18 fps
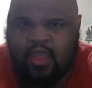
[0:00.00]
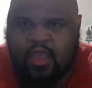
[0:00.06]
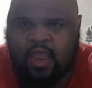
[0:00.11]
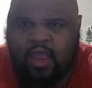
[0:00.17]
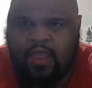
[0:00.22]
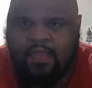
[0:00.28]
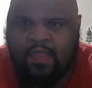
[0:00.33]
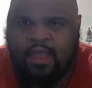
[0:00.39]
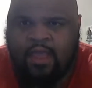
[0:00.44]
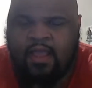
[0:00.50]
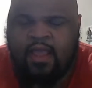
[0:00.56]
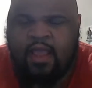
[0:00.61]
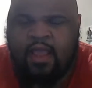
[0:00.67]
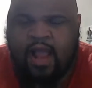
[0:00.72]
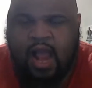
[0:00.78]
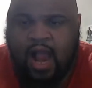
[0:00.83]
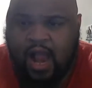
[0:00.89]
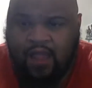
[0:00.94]
And like
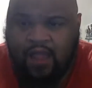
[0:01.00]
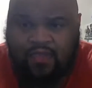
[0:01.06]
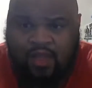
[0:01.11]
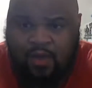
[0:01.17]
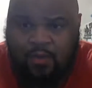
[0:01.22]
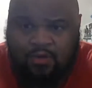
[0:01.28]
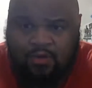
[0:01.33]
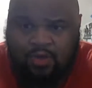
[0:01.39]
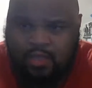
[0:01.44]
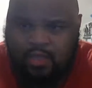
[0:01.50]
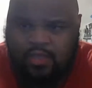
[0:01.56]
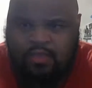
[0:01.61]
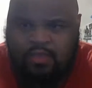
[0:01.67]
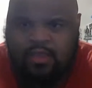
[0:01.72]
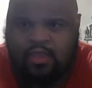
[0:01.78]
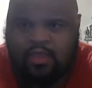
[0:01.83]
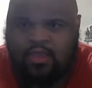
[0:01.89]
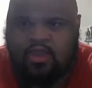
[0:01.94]
I thought it was good,
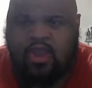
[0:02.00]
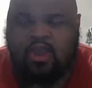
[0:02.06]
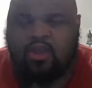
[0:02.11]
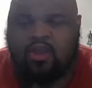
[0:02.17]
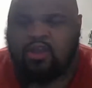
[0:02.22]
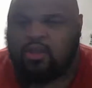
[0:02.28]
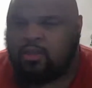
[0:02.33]
like you know, a